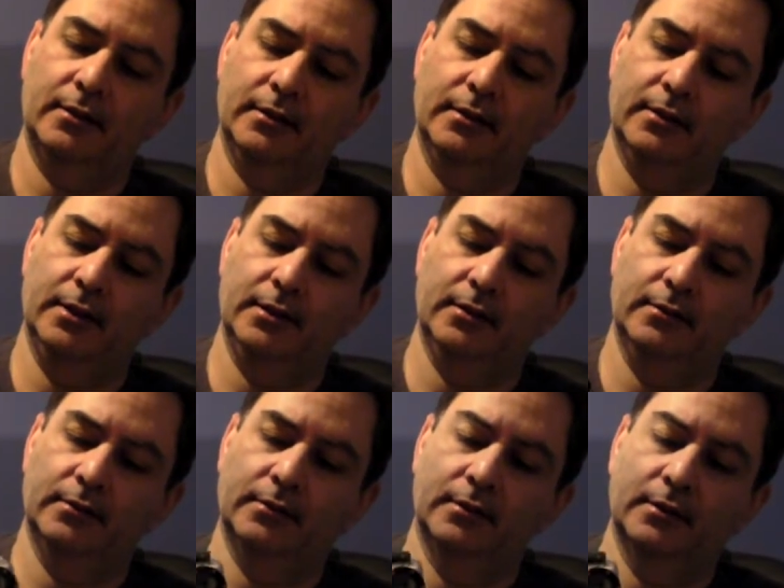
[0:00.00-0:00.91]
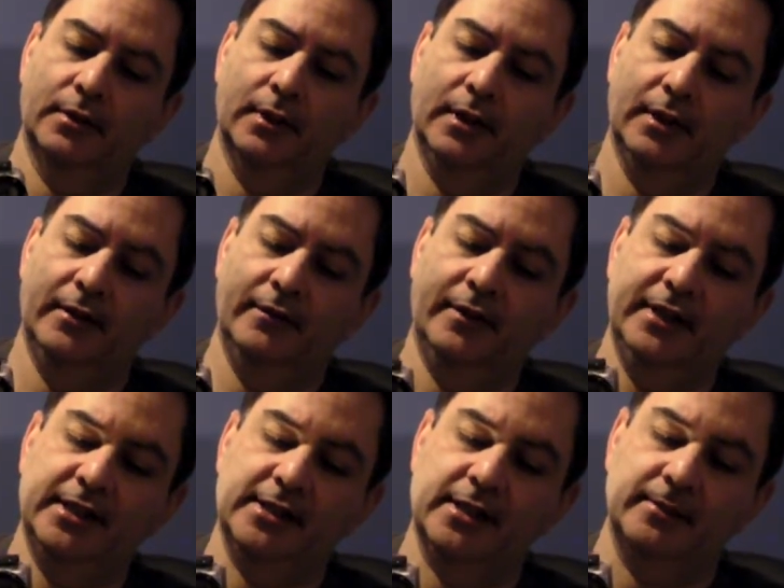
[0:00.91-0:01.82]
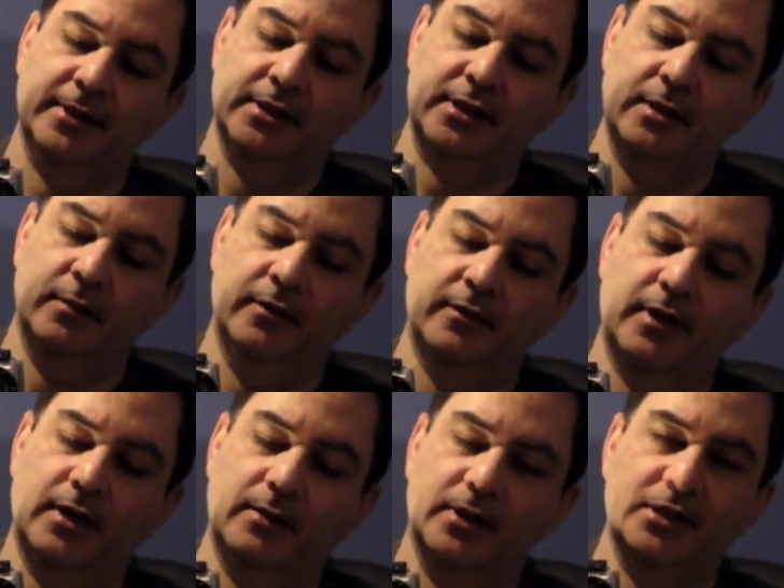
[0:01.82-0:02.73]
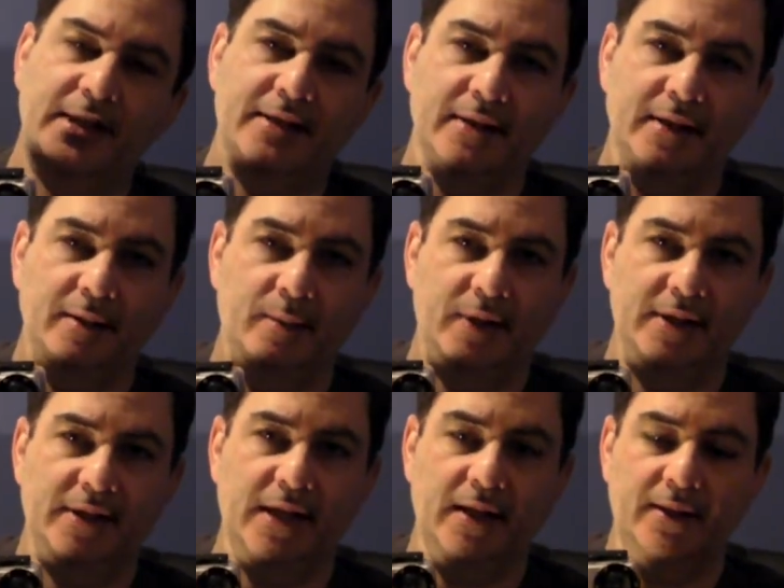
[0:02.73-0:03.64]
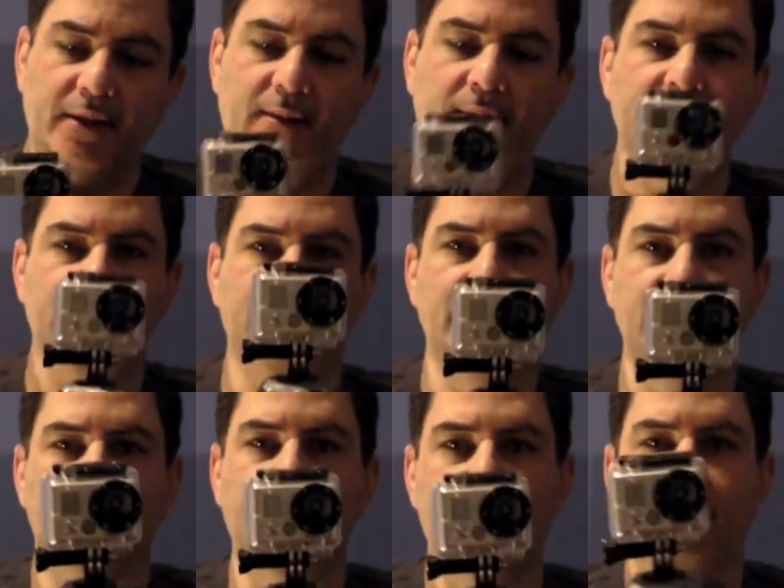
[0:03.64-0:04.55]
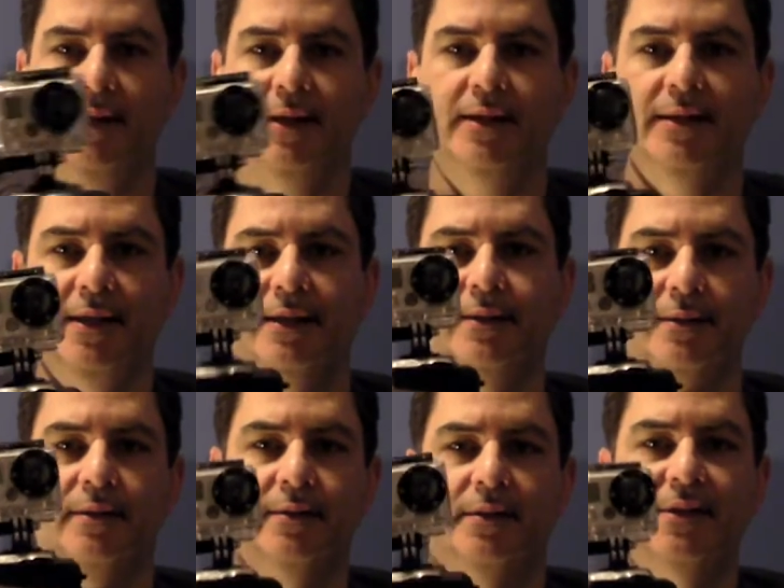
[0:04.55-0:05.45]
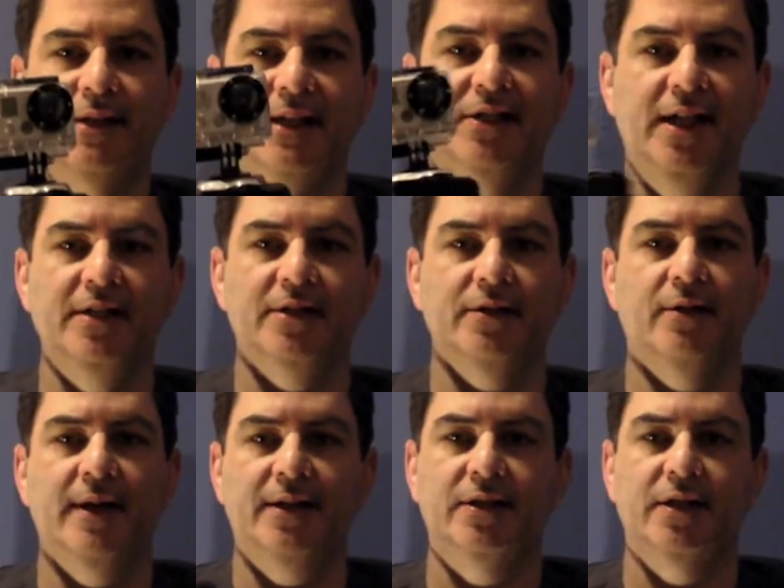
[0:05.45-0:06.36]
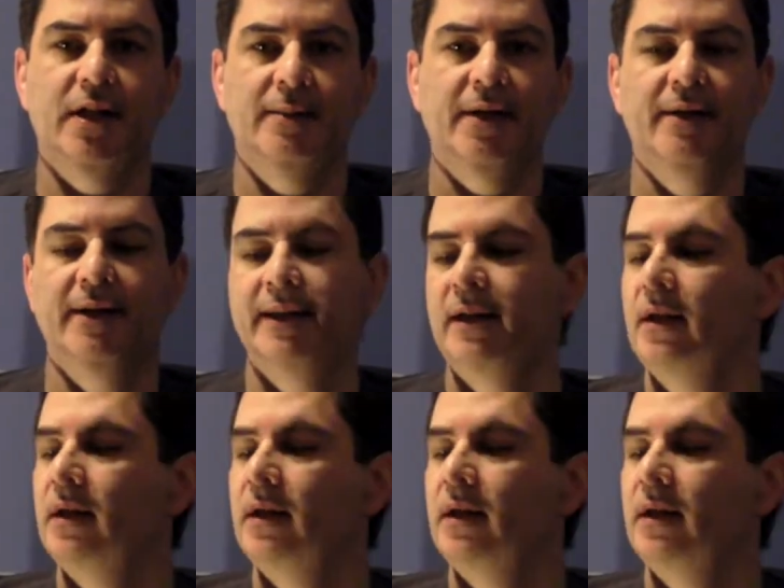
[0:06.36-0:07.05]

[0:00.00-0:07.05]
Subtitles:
you know, if it hits something, it's going to move around, but it stays on there pretty solid. Otherwise, then you can shake it around. It's not changing direction on me or anything.